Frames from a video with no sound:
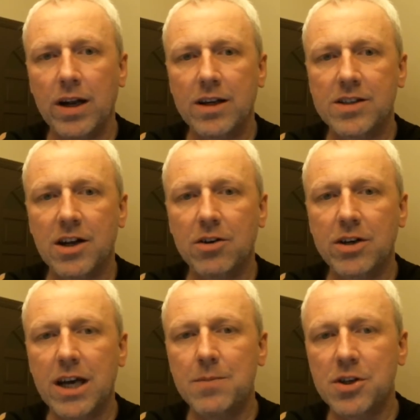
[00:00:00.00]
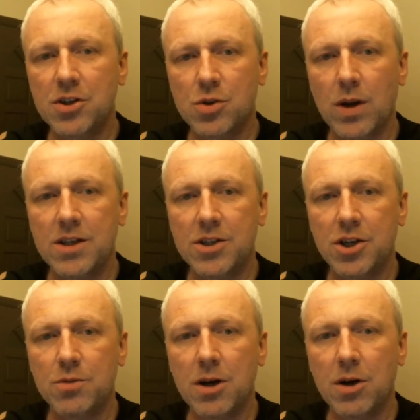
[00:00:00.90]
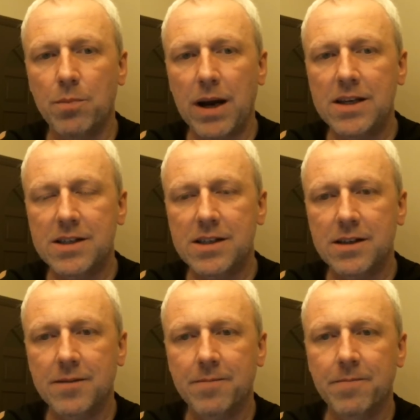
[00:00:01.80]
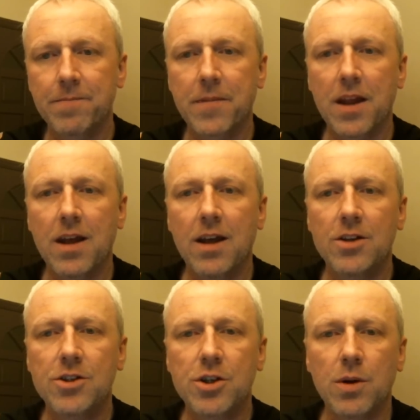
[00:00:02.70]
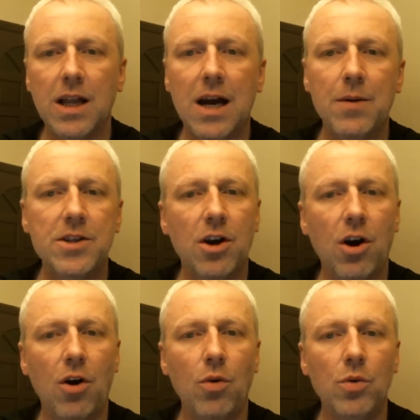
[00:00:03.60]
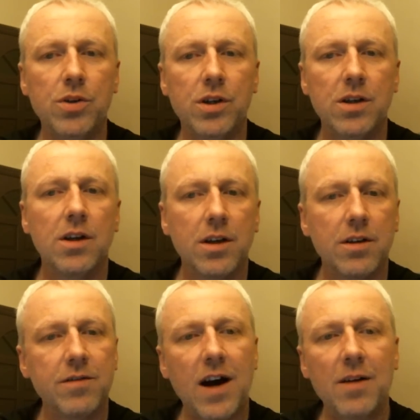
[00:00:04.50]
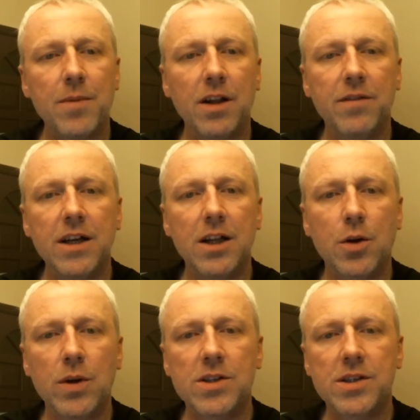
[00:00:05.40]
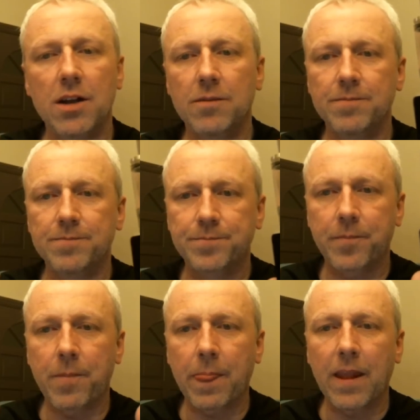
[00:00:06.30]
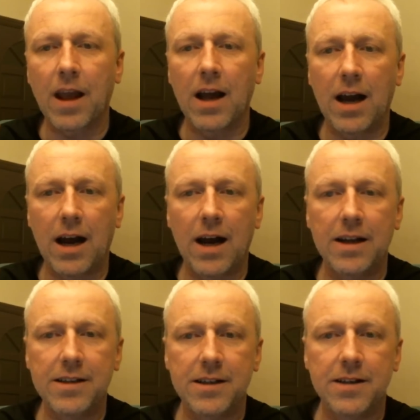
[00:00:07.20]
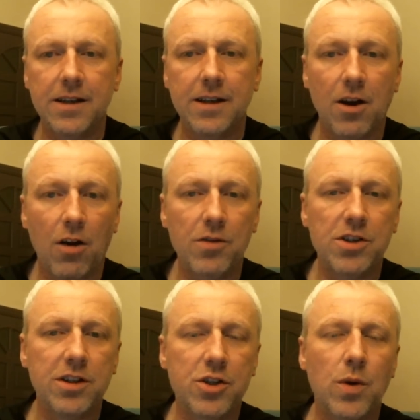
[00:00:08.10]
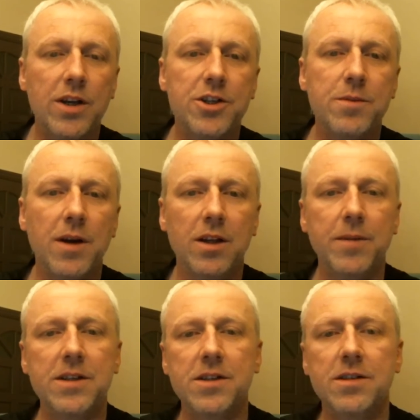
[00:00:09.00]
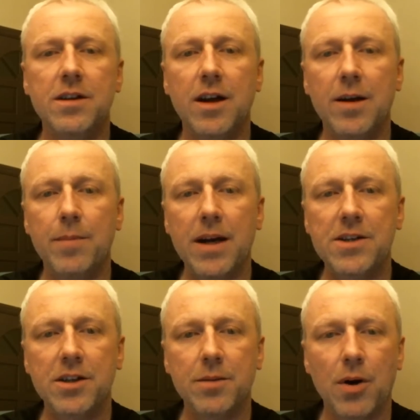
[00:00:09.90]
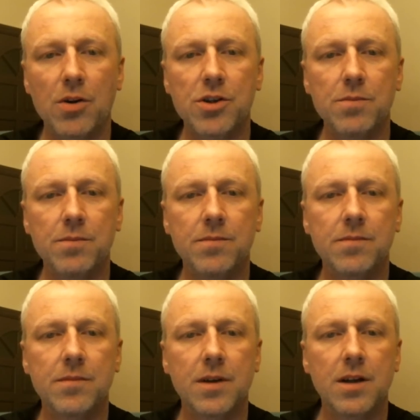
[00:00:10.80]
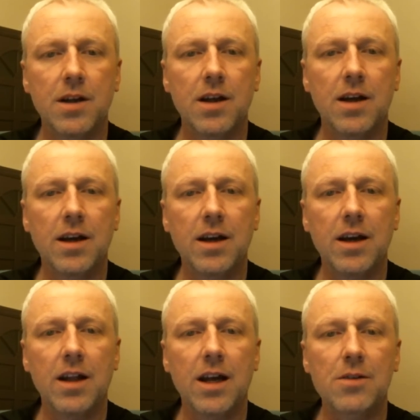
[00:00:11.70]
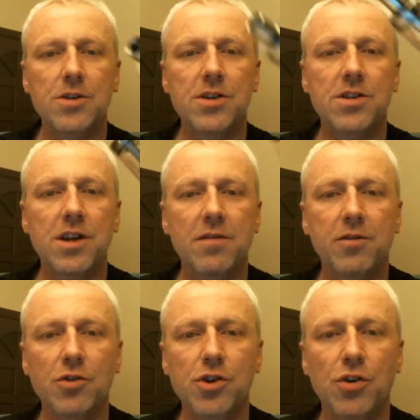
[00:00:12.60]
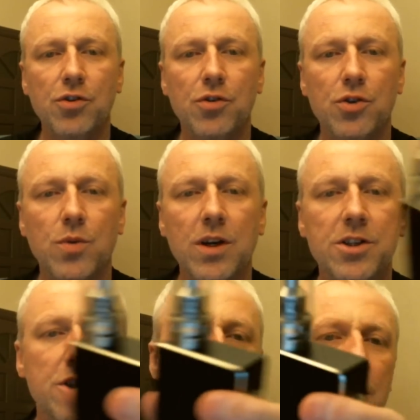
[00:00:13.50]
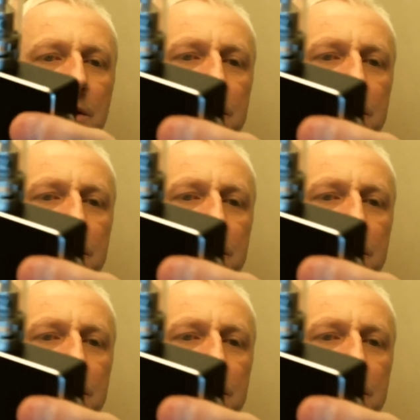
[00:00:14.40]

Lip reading: it still keeps its 22mm base to allow it to hold 5ml of e-liquid still. And obviously the 22mm base at the bottom allows it to sit flush on your 22mm